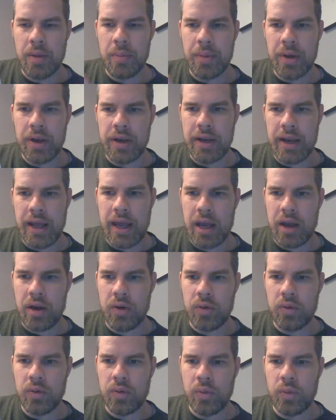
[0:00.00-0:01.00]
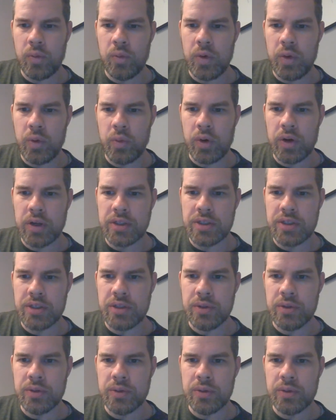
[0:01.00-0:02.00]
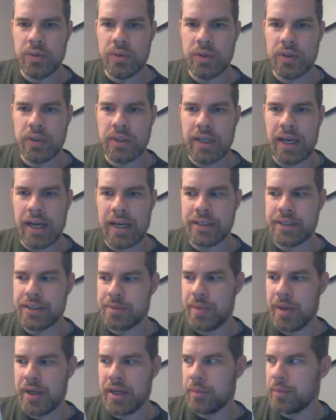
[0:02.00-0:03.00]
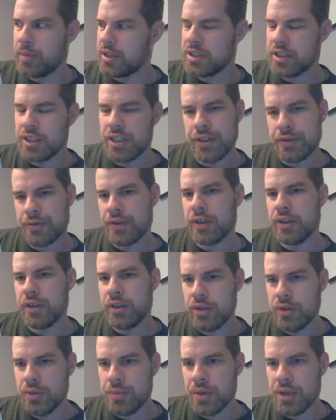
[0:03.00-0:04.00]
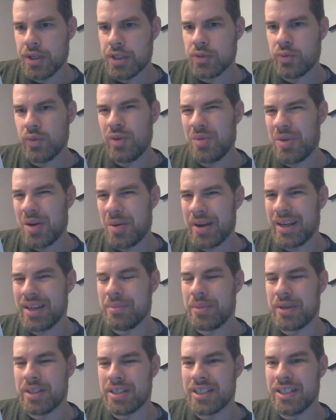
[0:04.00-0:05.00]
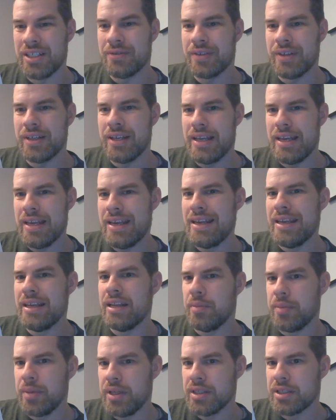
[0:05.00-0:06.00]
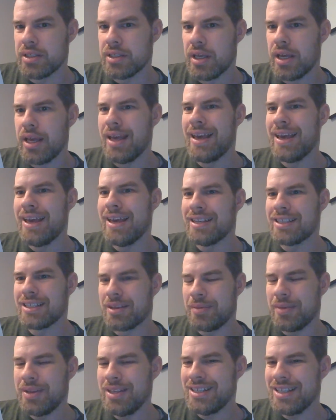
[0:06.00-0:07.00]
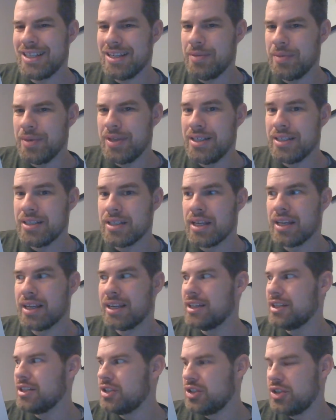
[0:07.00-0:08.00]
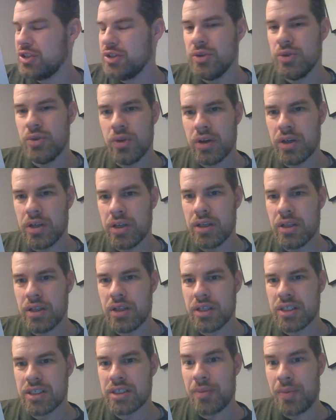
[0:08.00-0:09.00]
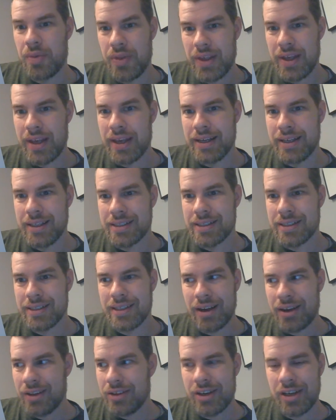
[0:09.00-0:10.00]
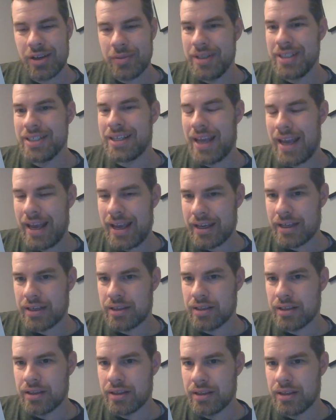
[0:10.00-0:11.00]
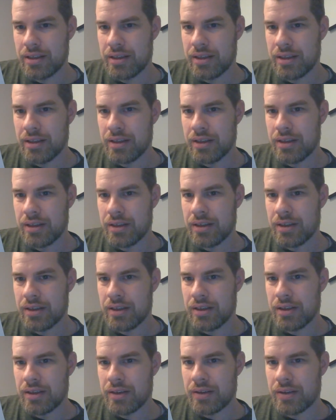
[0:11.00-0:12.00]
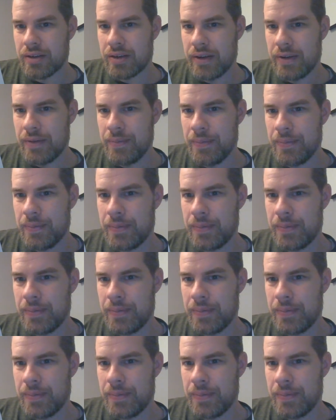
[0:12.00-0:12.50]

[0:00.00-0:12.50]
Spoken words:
But now we want to not just make a bunch of different Goombas, we want to make a bunch of different enemies. And some of these enemies can do some things that other enemies can't, right?